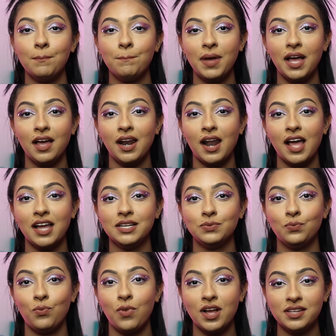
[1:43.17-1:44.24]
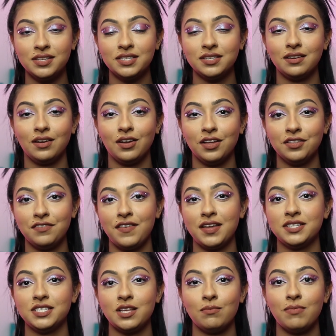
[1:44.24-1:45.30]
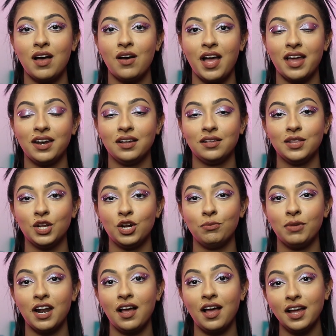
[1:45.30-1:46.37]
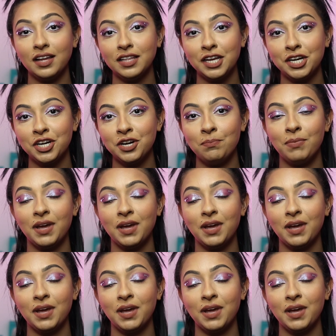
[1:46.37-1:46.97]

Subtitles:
But I was on the fence about adding a little bit of highlighter,